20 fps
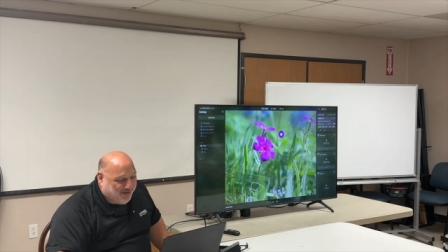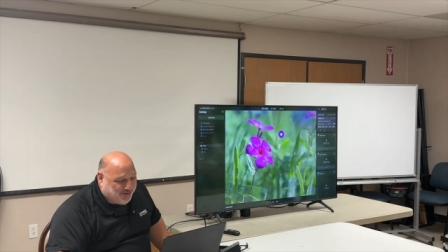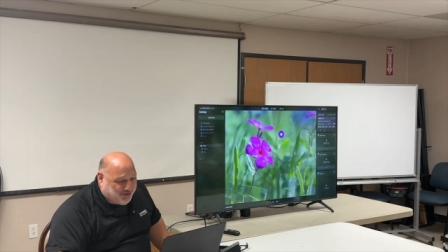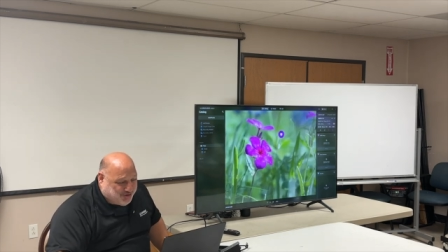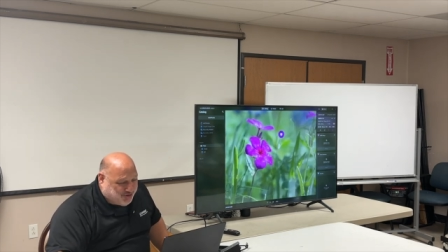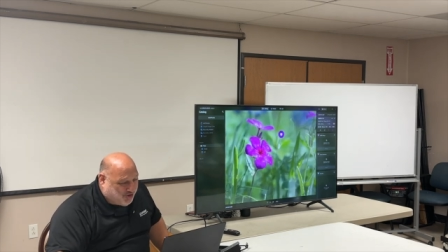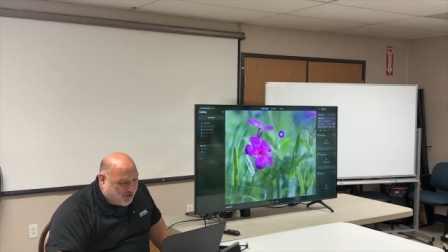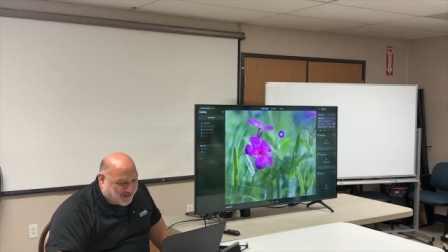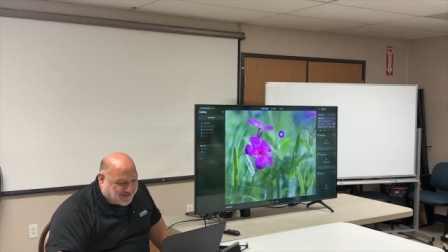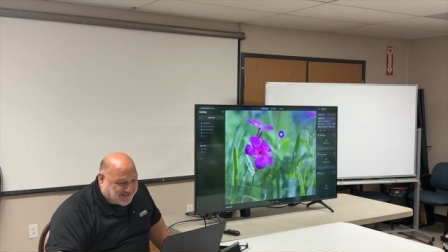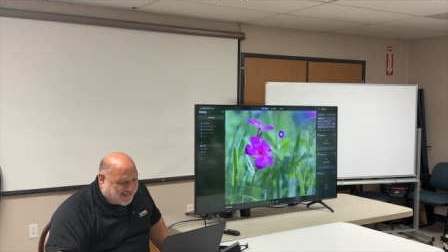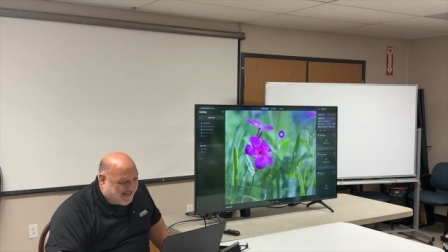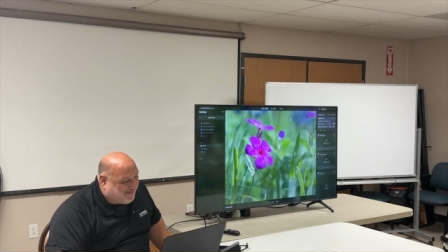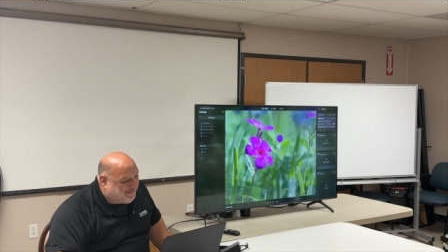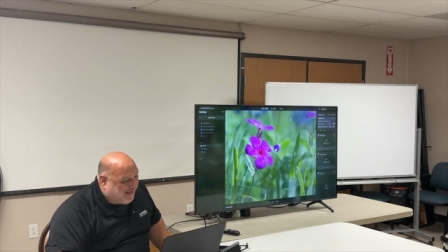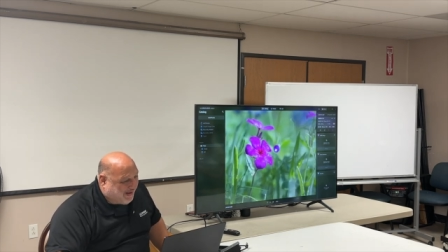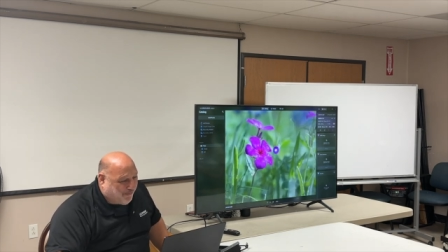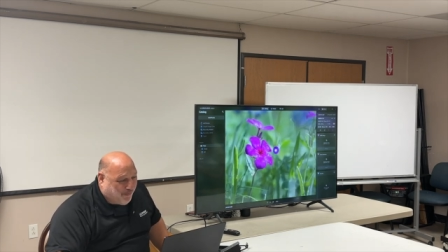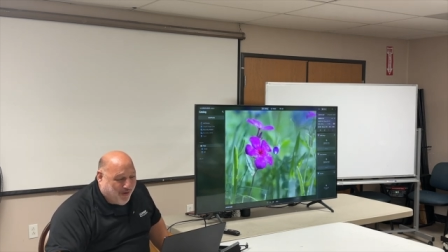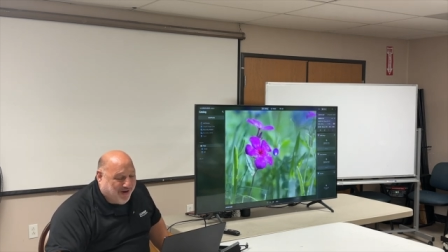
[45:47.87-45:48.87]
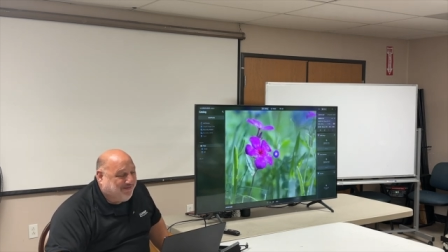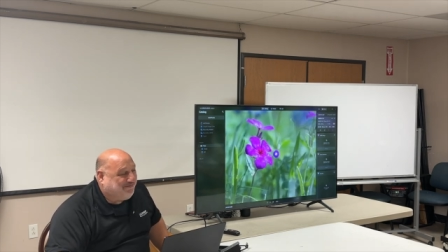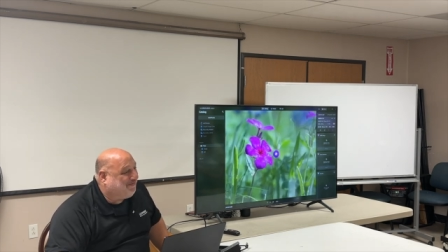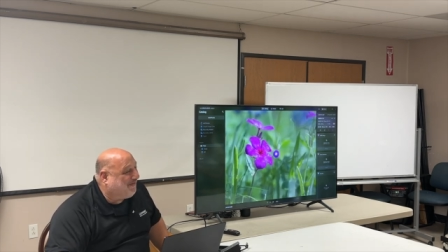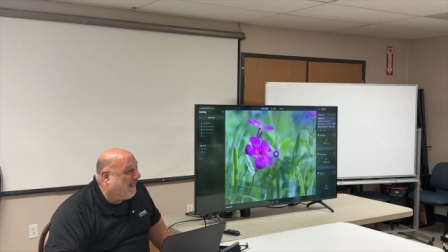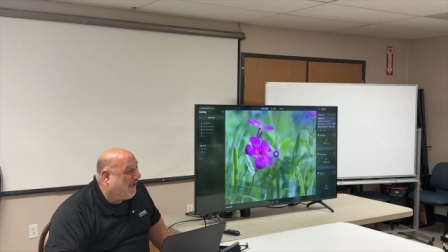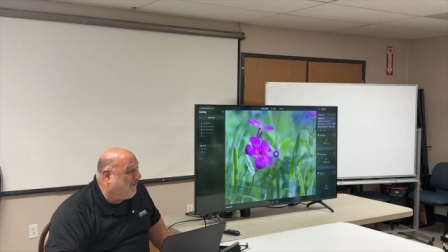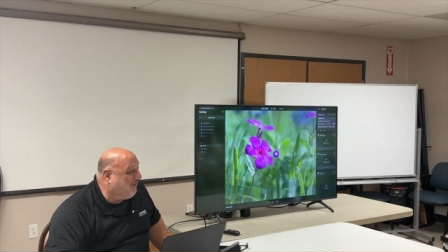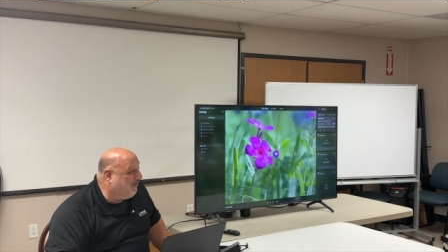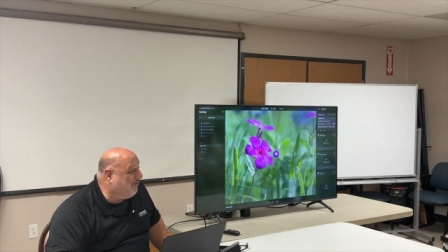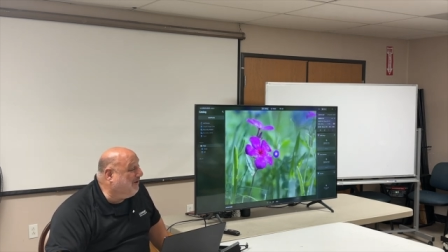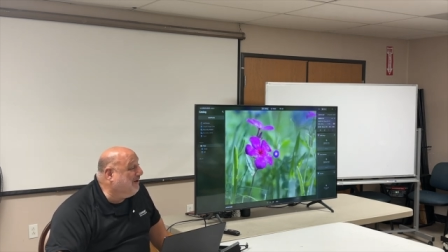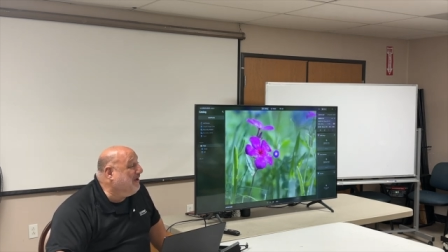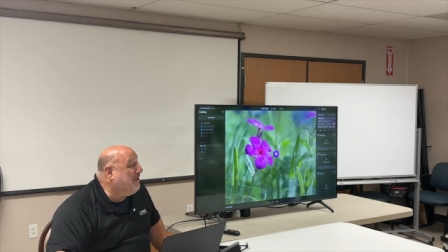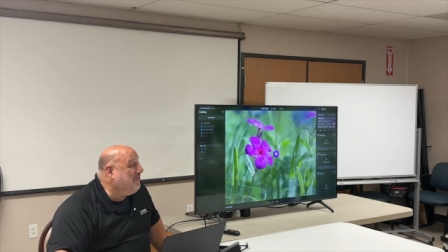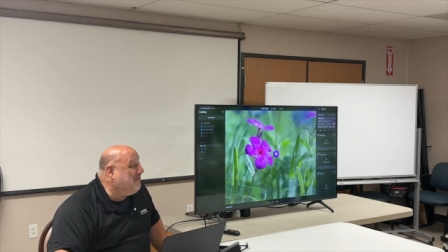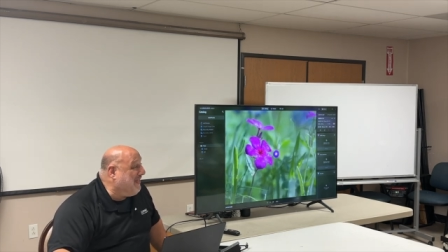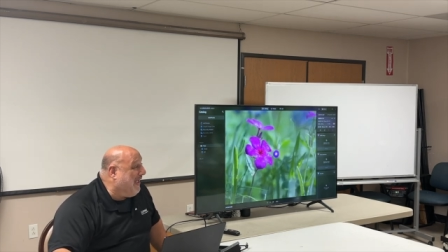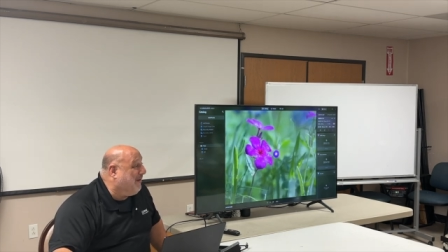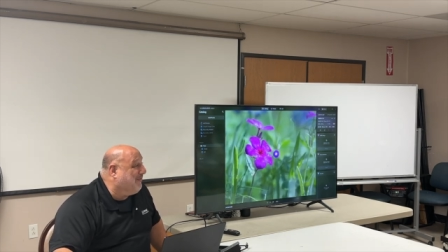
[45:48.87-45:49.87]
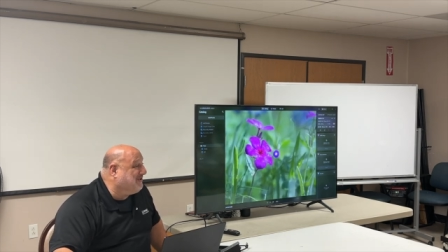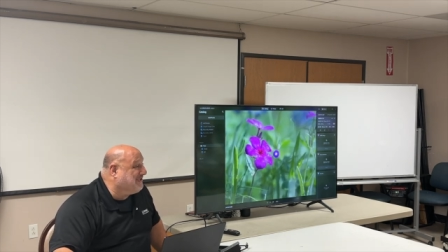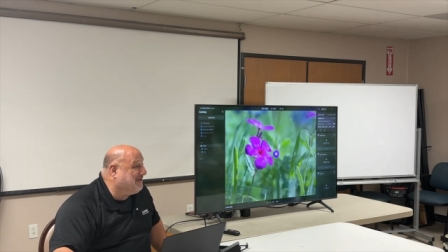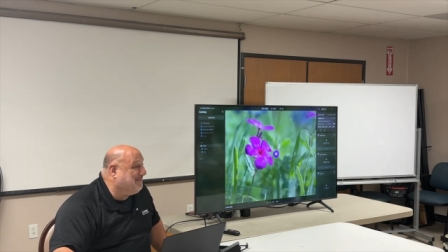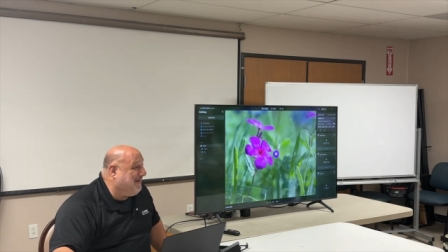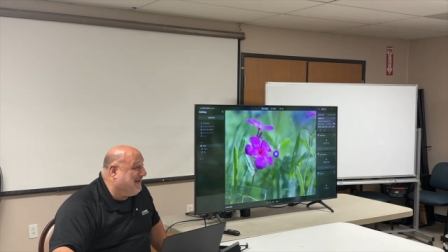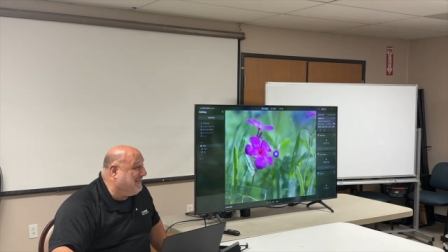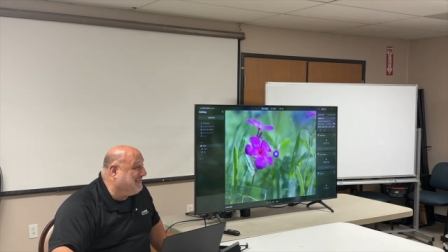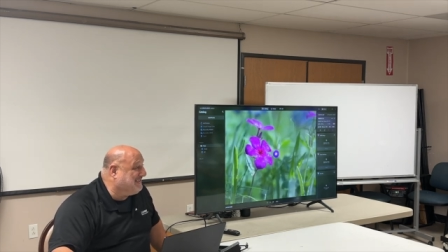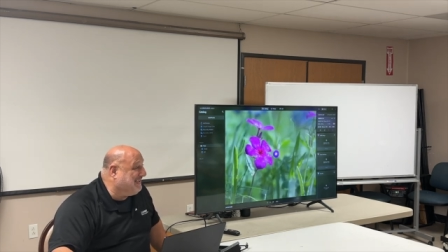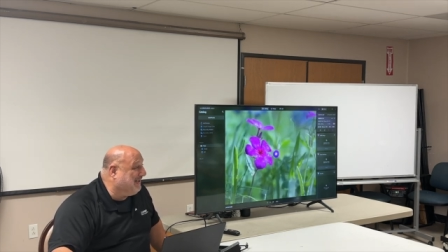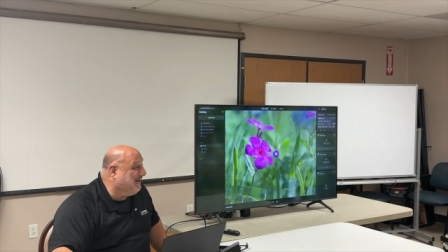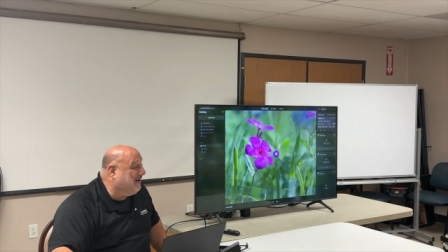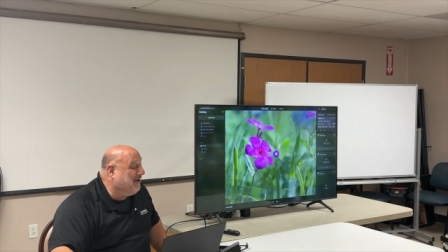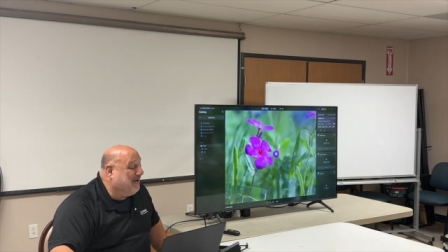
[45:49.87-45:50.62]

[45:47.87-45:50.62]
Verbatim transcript: just on that one flower. That was amazing.